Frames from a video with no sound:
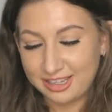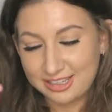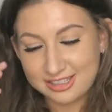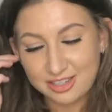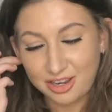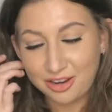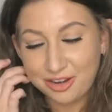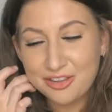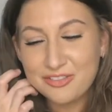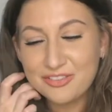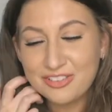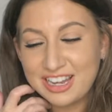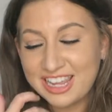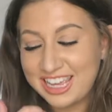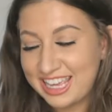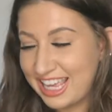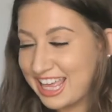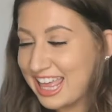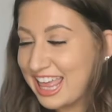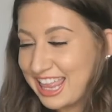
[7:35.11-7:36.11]
So
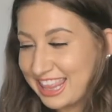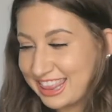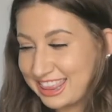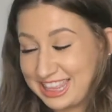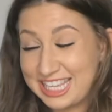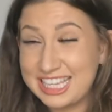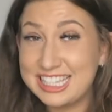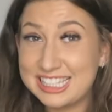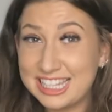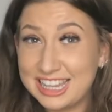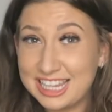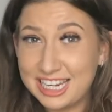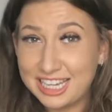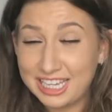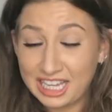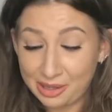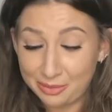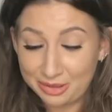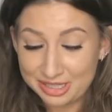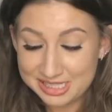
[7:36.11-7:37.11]
hopefully these are the
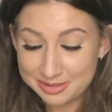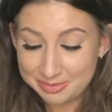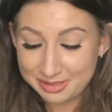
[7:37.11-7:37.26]
lucky ones